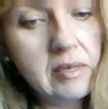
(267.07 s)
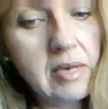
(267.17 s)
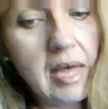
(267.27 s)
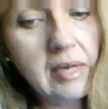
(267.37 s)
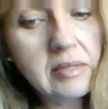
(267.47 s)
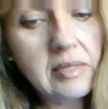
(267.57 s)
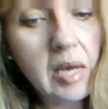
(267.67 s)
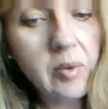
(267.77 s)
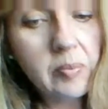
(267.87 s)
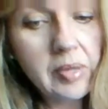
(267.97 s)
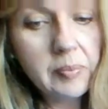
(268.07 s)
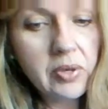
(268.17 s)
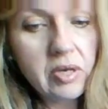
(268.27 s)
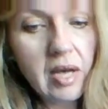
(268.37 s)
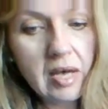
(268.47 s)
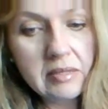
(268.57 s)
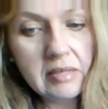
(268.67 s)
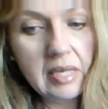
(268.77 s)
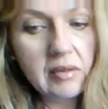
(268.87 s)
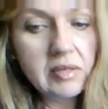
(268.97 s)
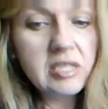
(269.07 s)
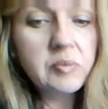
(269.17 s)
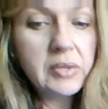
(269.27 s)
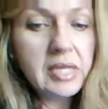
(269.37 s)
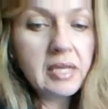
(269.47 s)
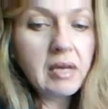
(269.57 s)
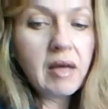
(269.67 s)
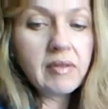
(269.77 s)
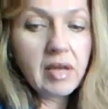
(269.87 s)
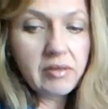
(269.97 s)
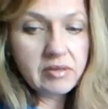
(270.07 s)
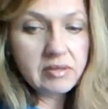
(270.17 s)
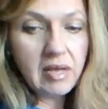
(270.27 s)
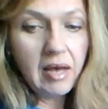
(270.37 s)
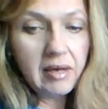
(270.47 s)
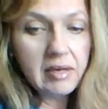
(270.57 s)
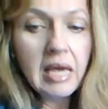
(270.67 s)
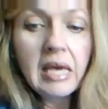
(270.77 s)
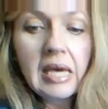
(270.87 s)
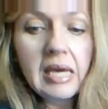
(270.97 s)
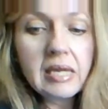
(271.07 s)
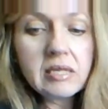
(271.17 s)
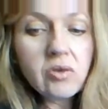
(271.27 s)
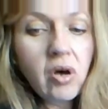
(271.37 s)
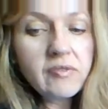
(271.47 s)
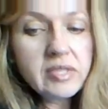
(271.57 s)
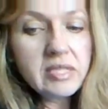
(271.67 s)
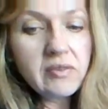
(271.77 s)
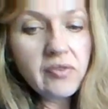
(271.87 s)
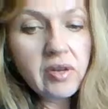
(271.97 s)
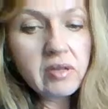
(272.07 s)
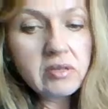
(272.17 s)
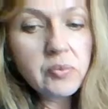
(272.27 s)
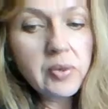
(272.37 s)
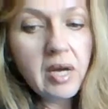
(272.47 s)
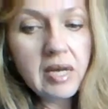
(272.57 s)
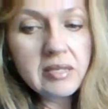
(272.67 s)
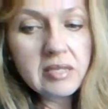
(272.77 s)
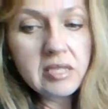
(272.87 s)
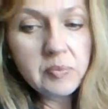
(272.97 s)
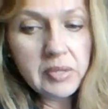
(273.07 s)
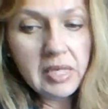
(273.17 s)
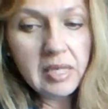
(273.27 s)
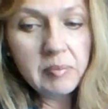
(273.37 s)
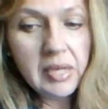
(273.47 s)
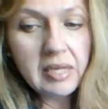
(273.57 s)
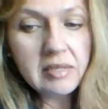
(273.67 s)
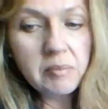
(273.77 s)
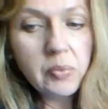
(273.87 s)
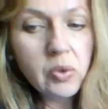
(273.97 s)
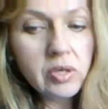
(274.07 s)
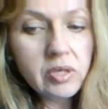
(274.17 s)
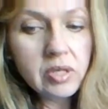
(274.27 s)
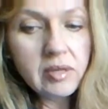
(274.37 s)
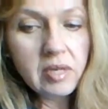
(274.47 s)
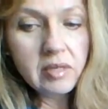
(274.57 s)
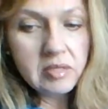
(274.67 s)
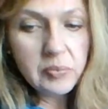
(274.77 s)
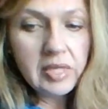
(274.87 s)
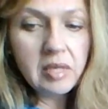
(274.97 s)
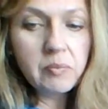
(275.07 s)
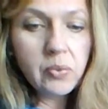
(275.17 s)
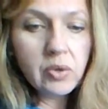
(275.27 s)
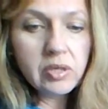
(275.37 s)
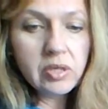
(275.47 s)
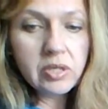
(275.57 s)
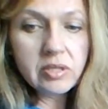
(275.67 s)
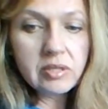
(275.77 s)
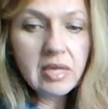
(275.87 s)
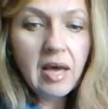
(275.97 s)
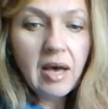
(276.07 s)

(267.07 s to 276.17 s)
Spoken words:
Next, I will be percussing the spleen on the other side. It is often difficult to percuss the spleen because the spleen borders